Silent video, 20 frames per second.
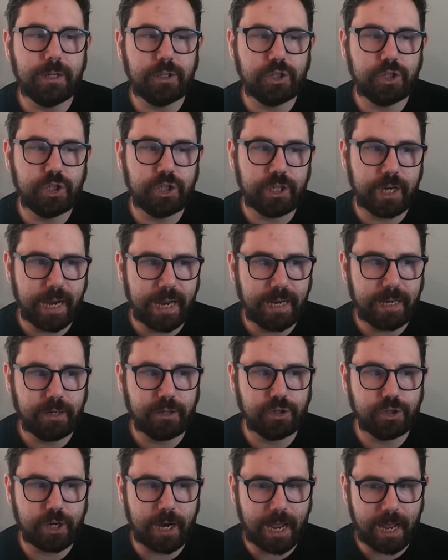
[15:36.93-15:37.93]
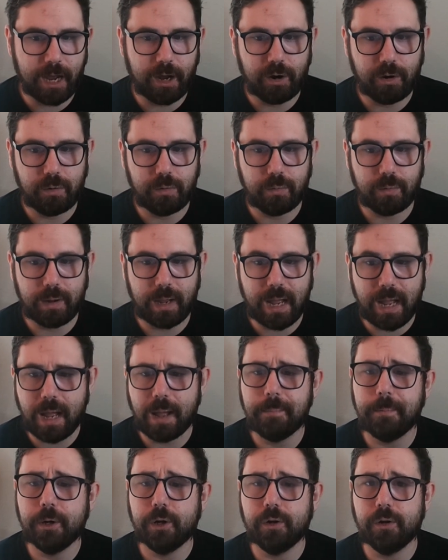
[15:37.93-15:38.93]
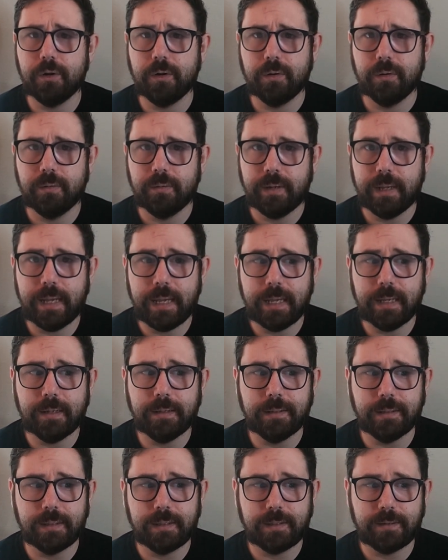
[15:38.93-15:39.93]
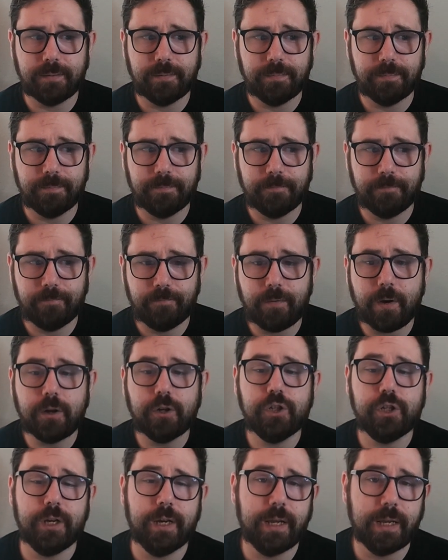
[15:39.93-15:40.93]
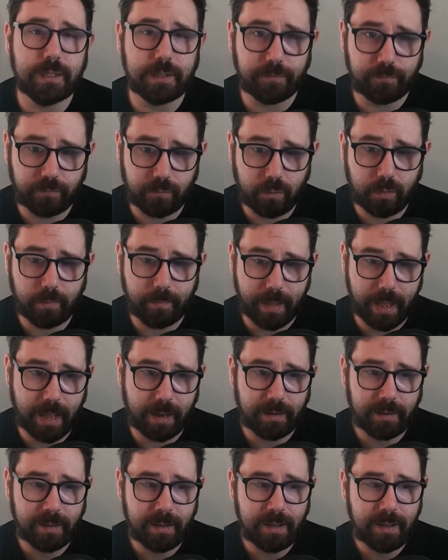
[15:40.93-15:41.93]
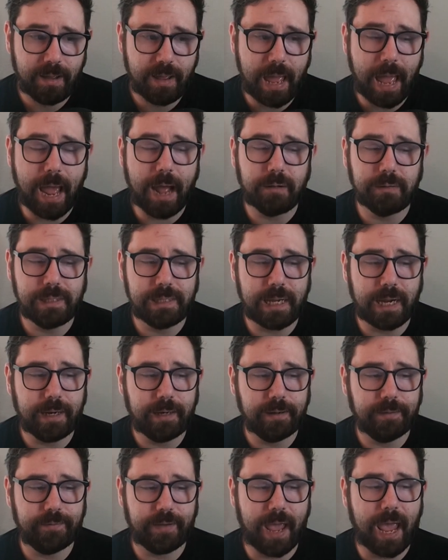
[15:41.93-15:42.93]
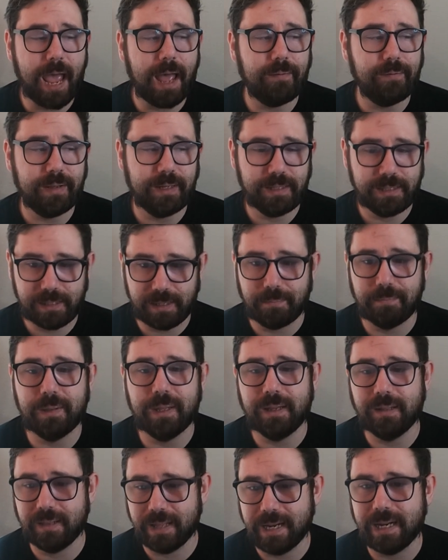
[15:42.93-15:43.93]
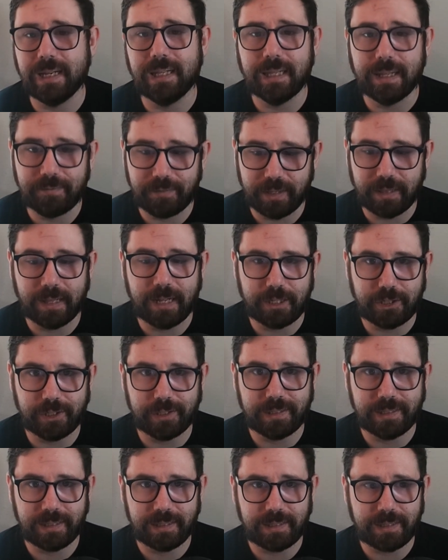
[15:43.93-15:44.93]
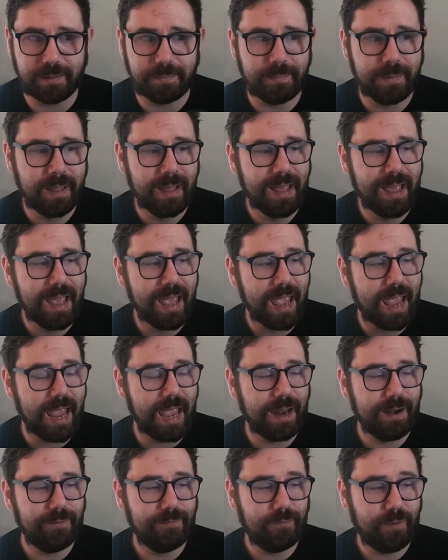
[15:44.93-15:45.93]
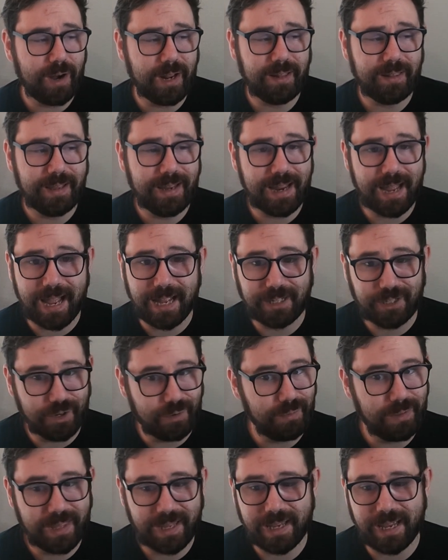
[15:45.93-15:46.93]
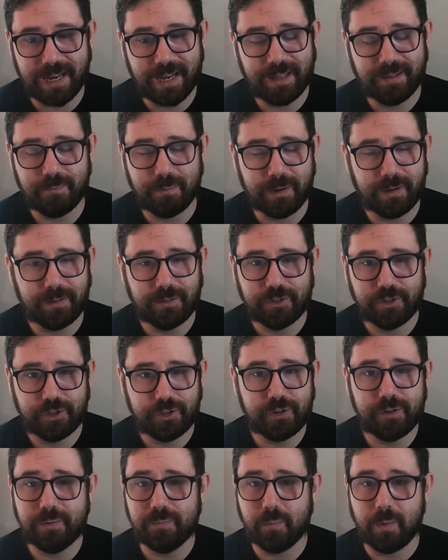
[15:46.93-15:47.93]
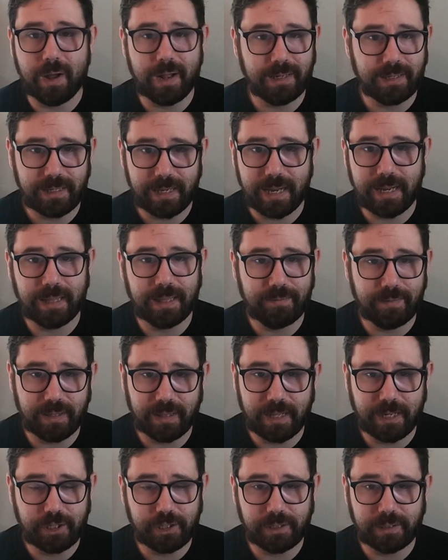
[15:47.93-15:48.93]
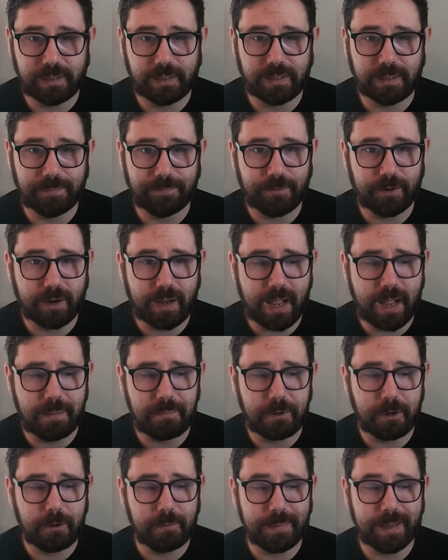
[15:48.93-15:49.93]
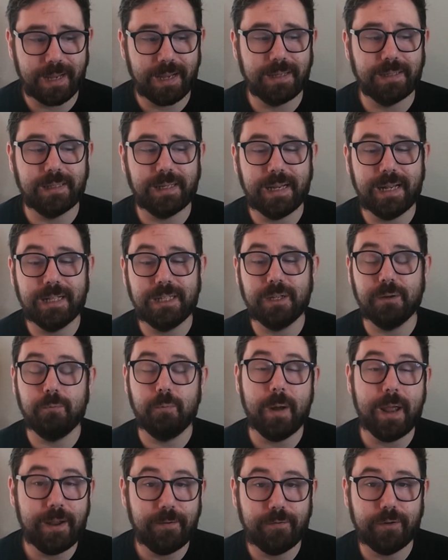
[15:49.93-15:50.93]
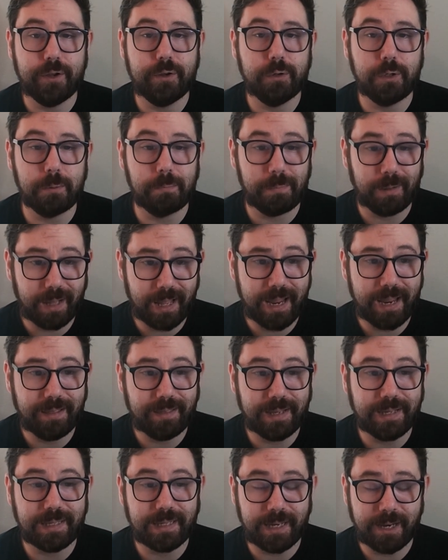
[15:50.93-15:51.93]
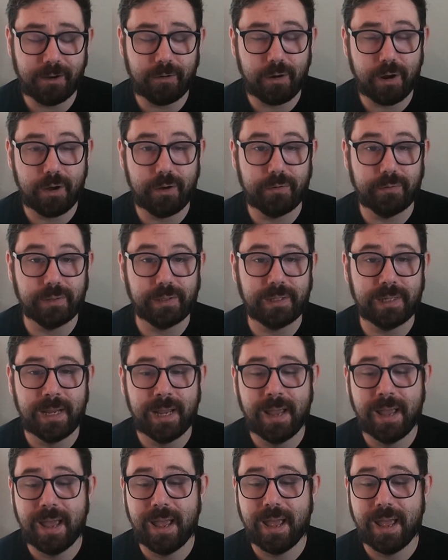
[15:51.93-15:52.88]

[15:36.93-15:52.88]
change how Commoner is functioning as a format outside of having something like a Living Legend system. And frankly, I don't think anyone should want a Living Legend system for Commoner, because it's a way for you to play these heroes